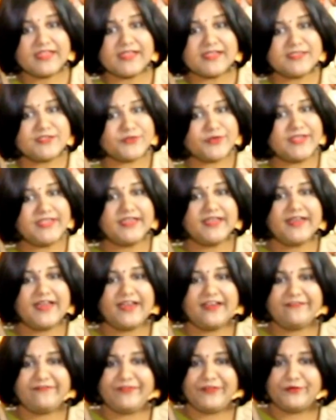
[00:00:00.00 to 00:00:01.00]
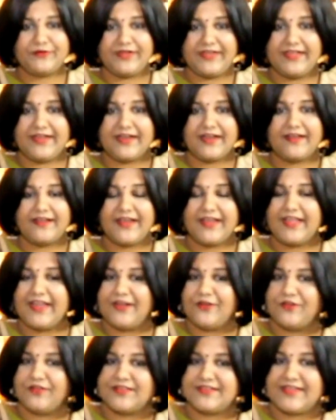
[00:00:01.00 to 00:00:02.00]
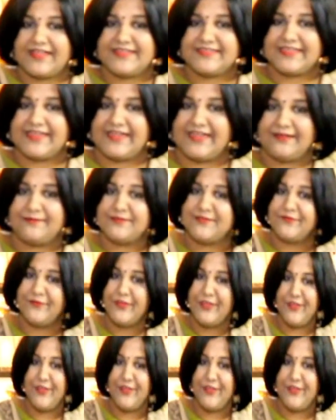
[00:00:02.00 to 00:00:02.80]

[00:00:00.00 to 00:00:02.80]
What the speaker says: So here are a few decluttering and organizing tips for